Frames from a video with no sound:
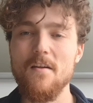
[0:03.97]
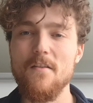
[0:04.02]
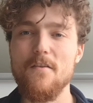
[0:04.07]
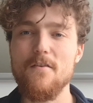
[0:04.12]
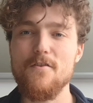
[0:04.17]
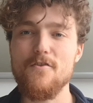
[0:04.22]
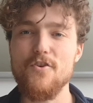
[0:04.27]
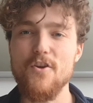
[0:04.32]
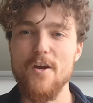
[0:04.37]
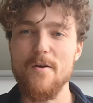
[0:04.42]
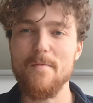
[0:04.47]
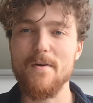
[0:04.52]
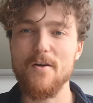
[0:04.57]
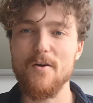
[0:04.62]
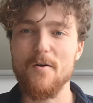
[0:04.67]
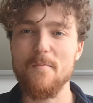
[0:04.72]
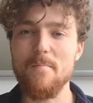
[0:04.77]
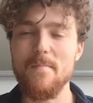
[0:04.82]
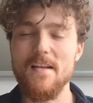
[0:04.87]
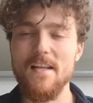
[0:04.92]
They're a German
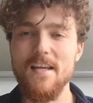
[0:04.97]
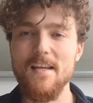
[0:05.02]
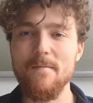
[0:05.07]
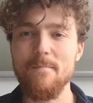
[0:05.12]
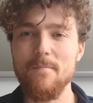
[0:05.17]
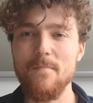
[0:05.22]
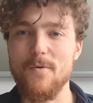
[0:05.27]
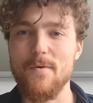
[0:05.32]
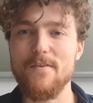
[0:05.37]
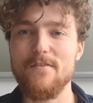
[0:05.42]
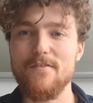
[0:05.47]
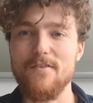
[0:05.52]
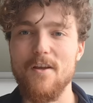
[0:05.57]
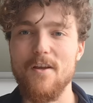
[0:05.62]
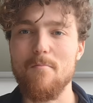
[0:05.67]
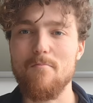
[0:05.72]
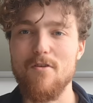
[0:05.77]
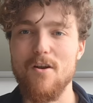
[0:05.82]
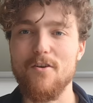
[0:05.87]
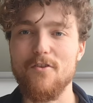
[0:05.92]
company, so it's
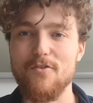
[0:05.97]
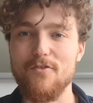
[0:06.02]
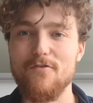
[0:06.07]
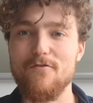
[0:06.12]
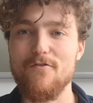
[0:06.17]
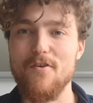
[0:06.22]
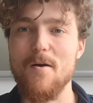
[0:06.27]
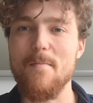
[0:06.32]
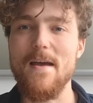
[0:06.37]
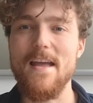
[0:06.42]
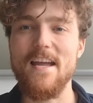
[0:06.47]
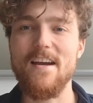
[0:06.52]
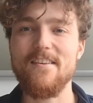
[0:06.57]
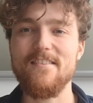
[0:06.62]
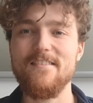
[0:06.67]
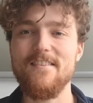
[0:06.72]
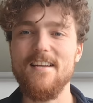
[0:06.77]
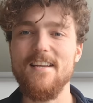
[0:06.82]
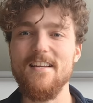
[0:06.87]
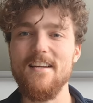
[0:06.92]
a product from
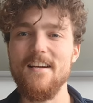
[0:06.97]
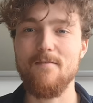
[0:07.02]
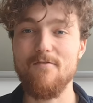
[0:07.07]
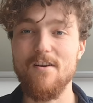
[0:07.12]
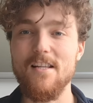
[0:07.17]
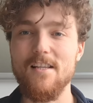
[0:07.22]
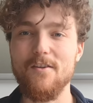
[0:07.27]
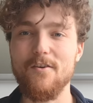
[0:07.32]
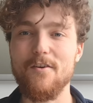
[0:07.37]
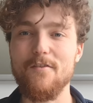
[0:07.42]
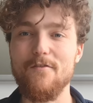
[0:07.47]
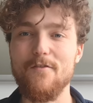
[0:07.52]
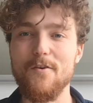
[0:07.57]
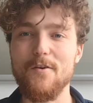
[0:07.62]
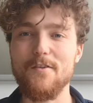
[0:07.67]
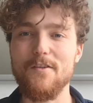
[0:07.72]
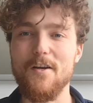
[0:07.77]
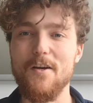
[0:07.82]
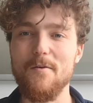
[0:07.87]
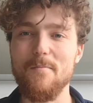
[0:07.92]
ART. I'm really looking
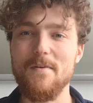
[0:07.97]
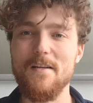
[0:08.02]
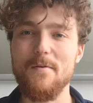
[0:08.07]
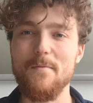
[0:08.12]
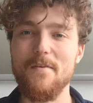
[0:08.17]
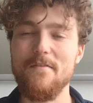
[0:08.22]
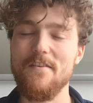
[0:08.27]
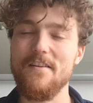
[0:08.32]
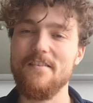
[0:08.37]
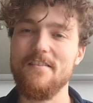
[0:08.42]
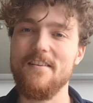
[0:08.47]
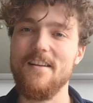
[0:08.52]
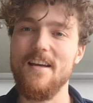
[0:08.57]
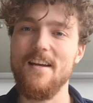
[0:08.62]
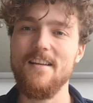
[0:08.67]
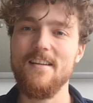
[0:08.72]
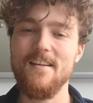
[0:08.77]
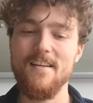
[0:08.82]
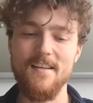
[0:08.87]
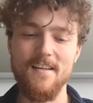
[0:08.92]
forward to opening it with you
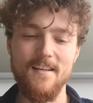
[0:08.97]
today.